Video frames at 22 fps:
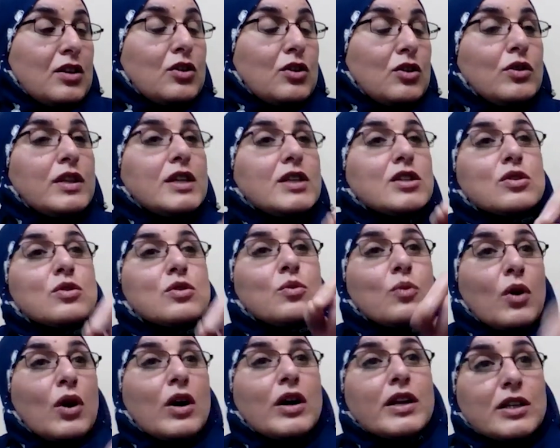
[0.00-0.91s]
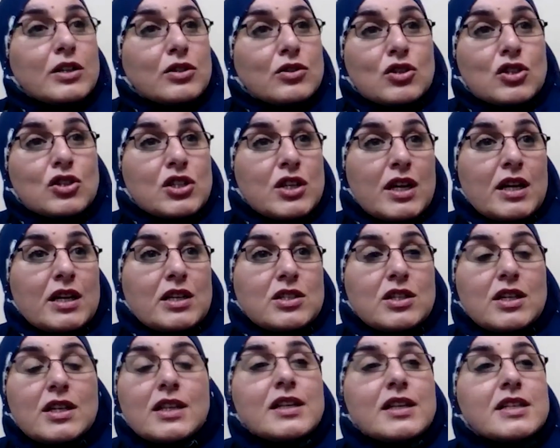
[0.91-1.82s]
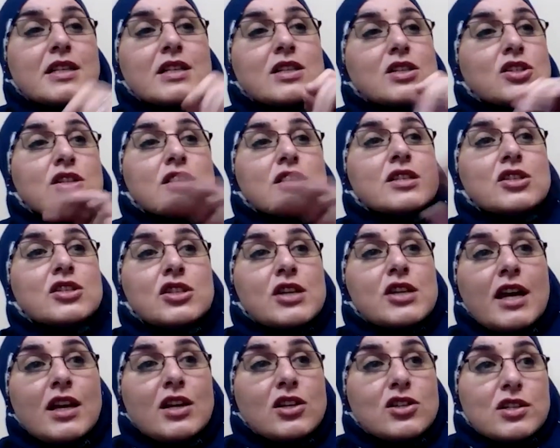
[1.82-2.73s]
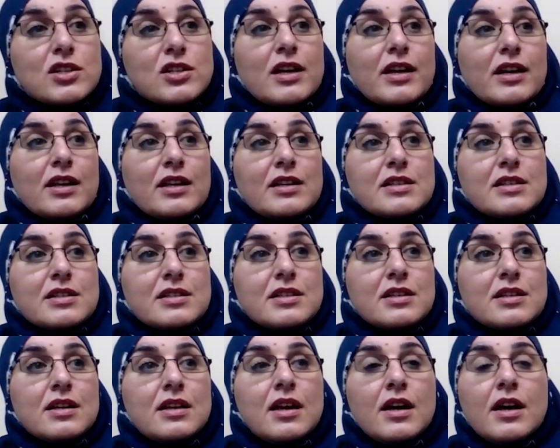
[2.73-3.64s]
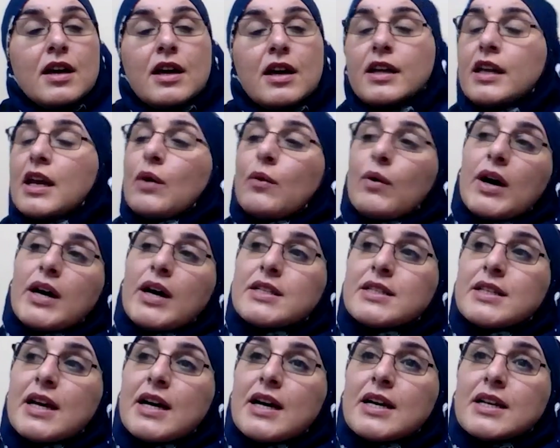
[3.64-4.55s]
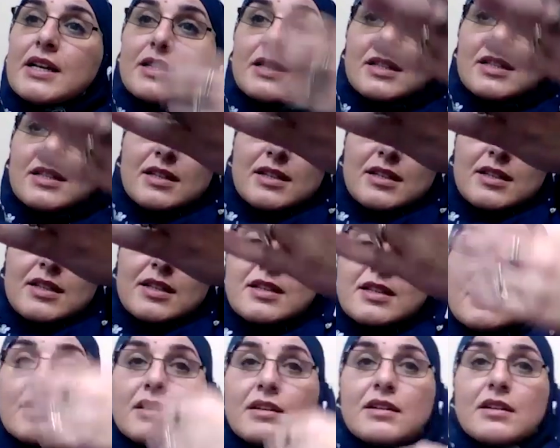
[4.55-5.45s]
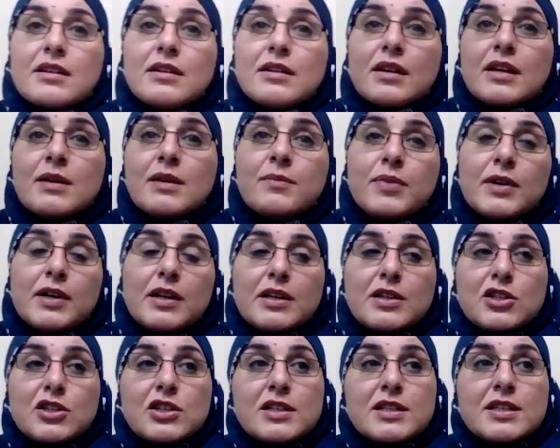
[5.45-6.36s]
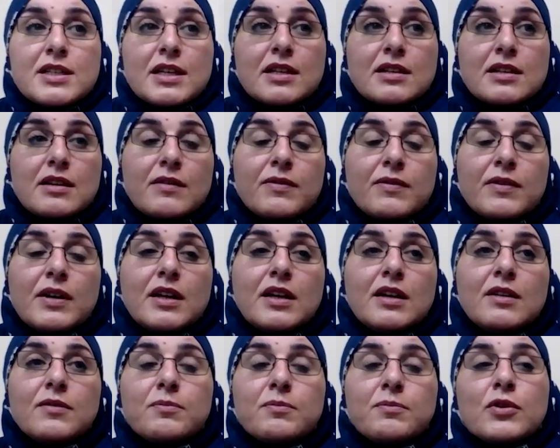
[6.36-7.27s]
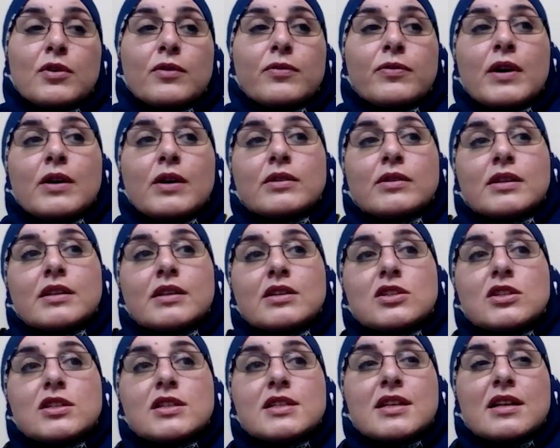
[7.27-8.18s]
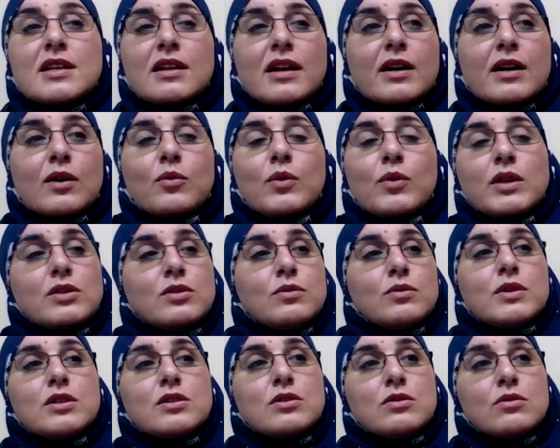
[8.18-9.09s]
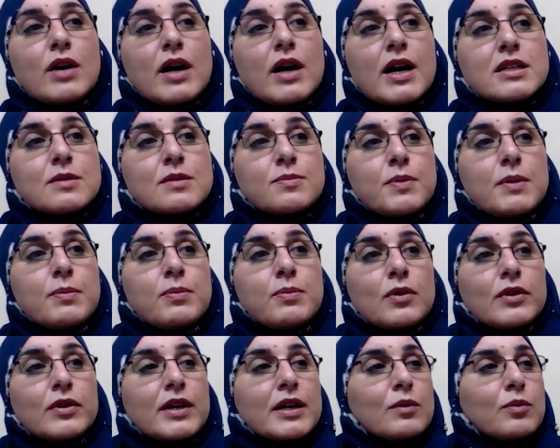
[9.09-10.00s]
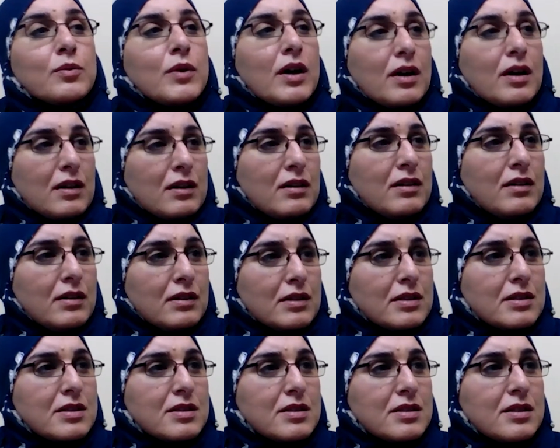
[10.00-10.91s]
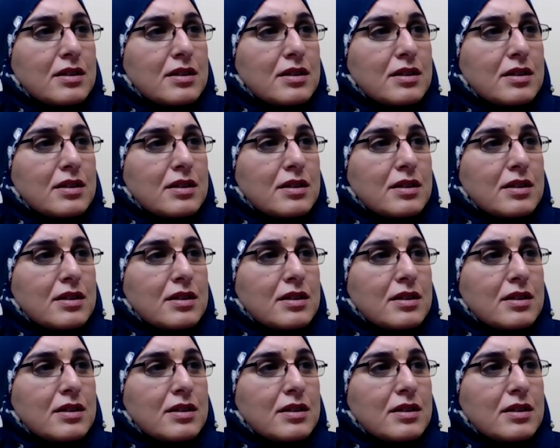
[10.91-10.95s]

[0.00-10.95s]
You need to want it to change. It doesn't just change like this. Now, us as Sister Kimberly, she said a very profound thing. She said, like, what do we do as people that we are hurt?